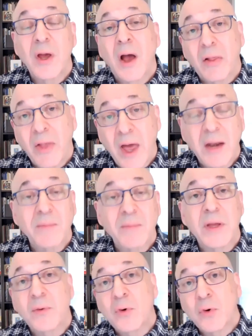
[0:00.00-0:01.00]
a lot of
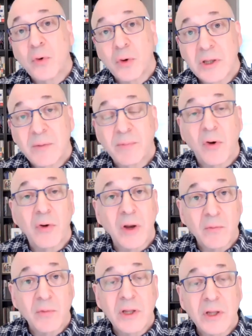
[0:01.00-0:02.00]
people who were in the program
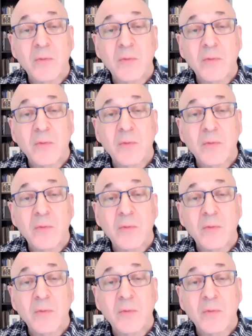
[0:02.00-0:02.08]
really